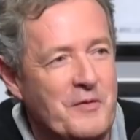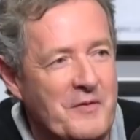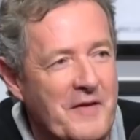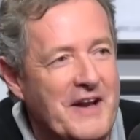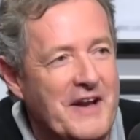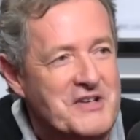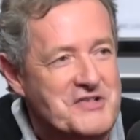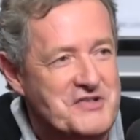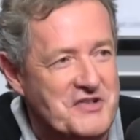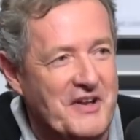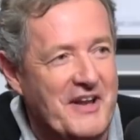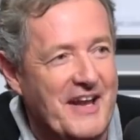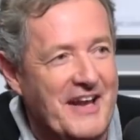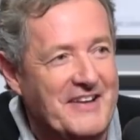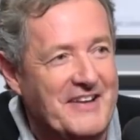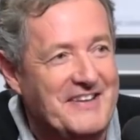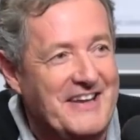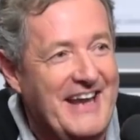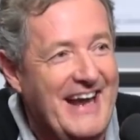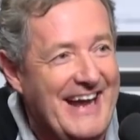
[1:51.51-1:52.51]
revenge today,
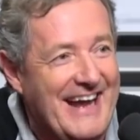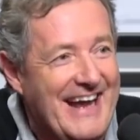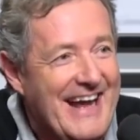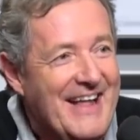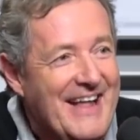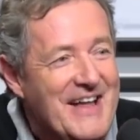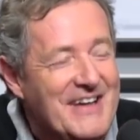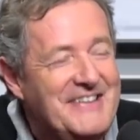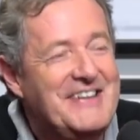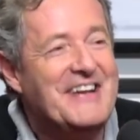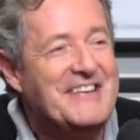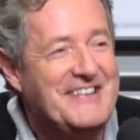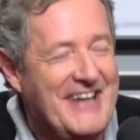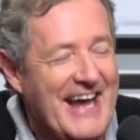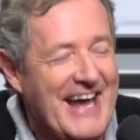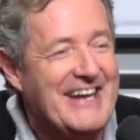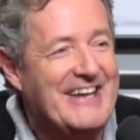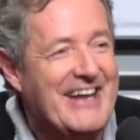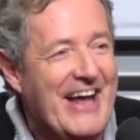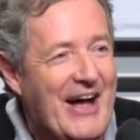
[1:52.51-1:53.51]
isn't yeah, it? This is, this so, is
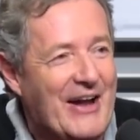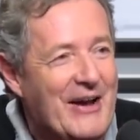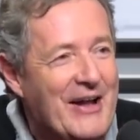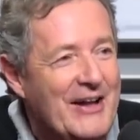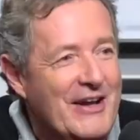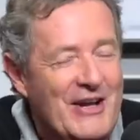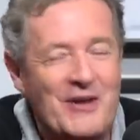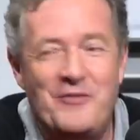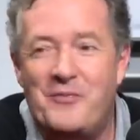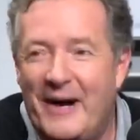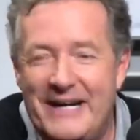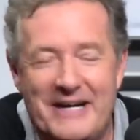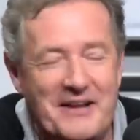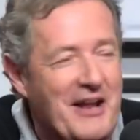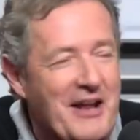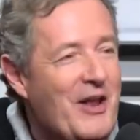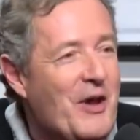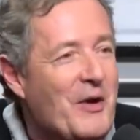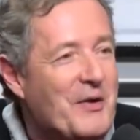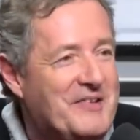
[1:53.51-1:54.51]
takedown. I'm just you waited
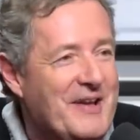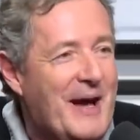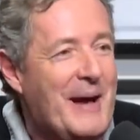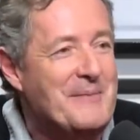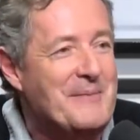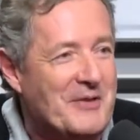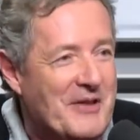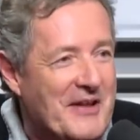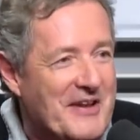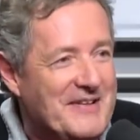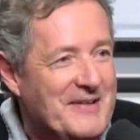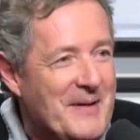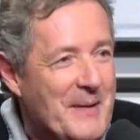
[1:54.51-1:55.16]
you, a long time for this. I'm